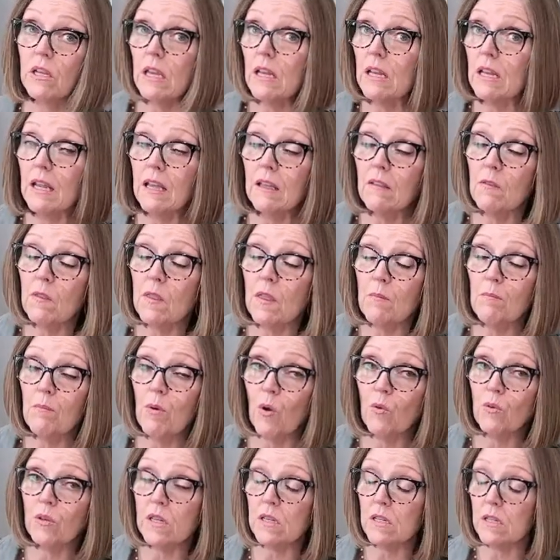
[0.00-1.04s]
getting the
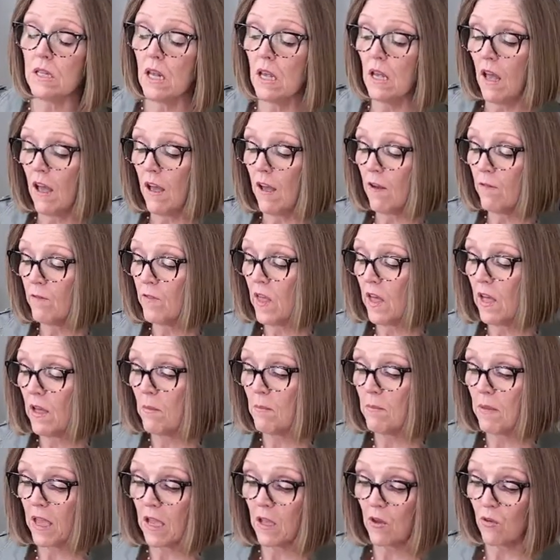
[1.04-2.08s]
bonus of the
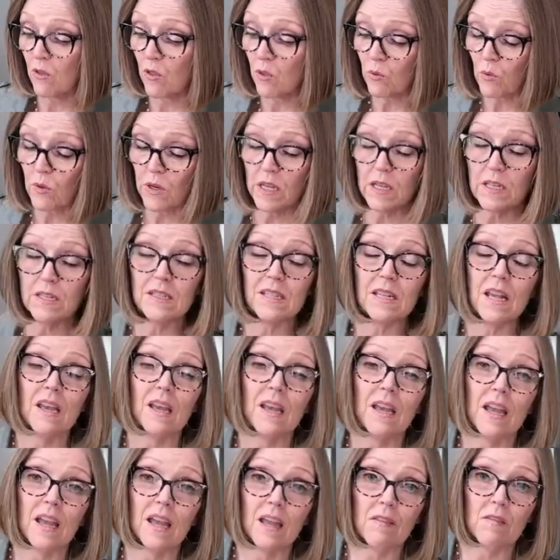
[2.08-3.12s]
omega-3s
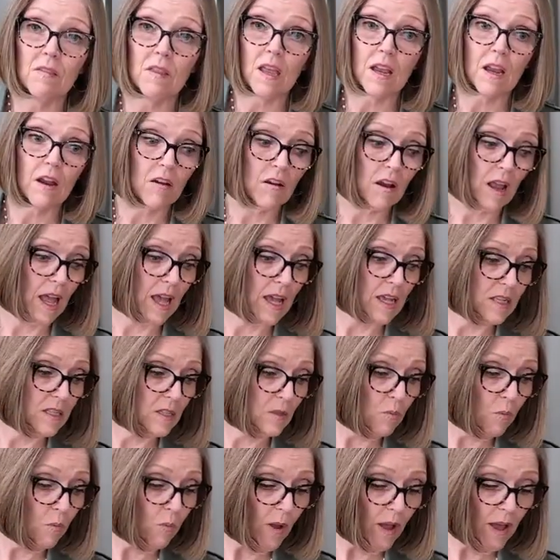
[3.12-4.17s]
in there
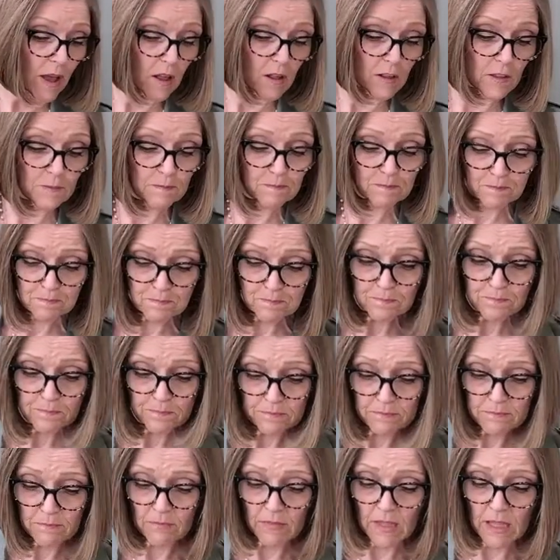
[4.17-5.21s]
as well.
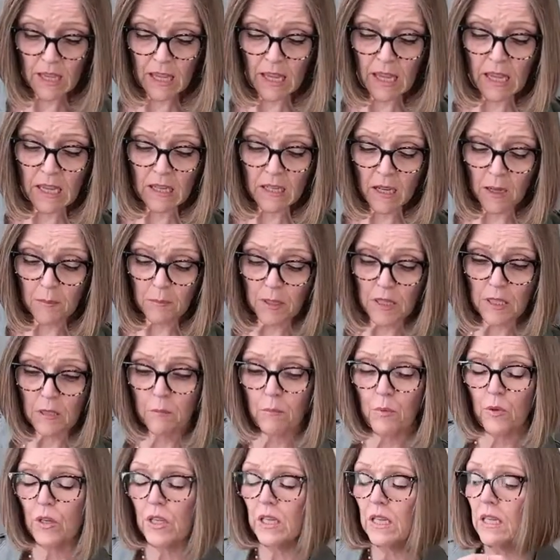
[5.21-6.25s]
And I'm going to
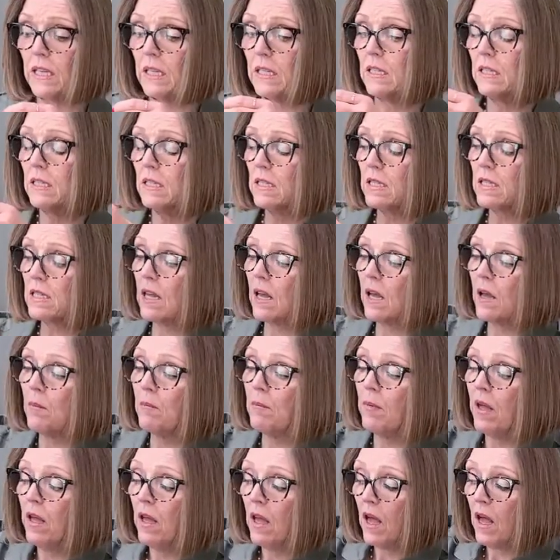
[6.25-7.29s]
put in
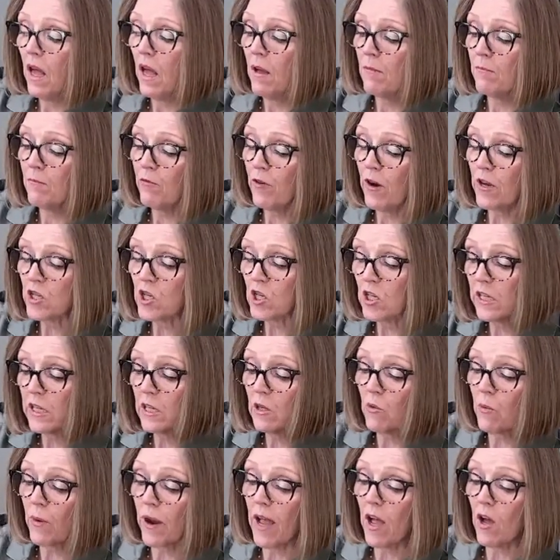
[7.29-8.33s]
some freshly
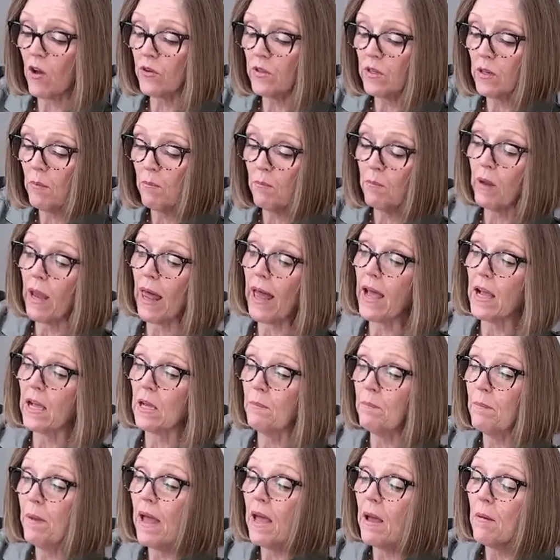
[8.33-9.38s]
ground black
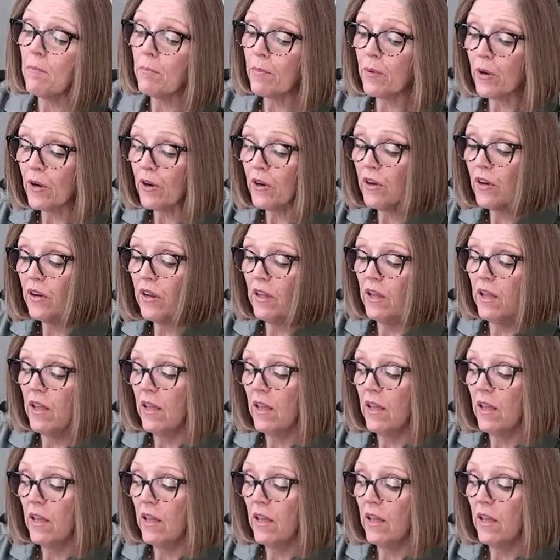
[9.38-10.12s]
pepper.